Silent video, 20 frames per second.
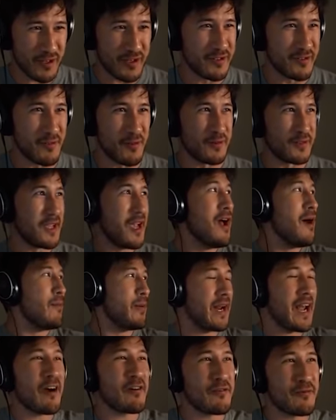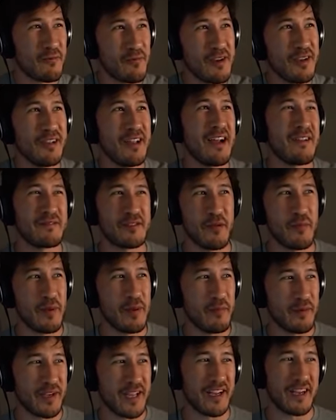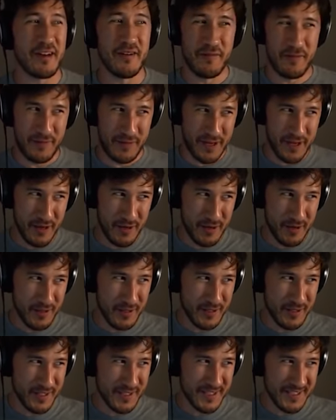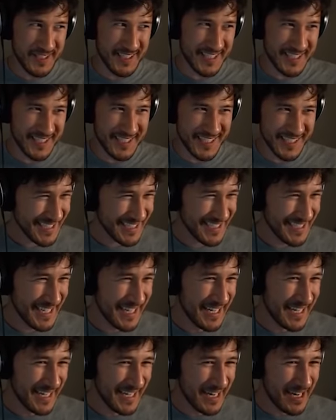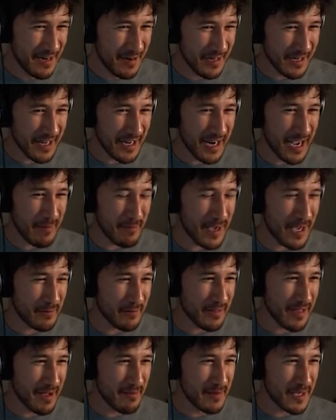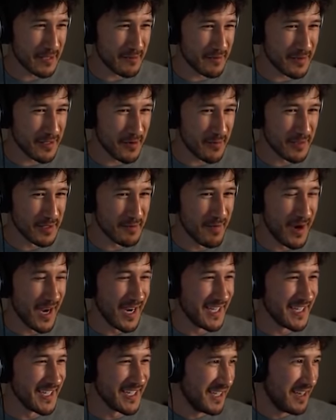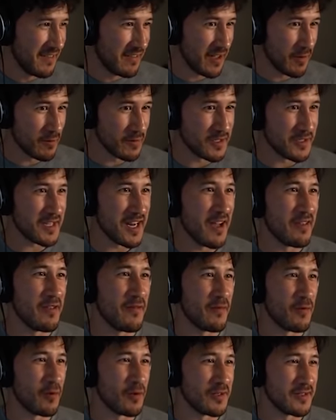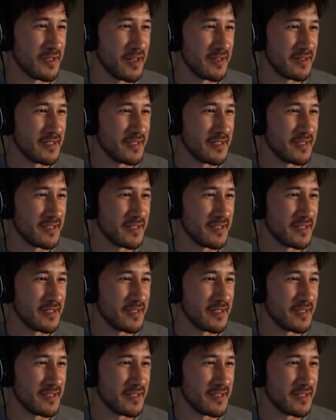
controls, but out in real life so people get confused. Oh my god, how bad would that mess with someone's mind if they were just out in the forest and it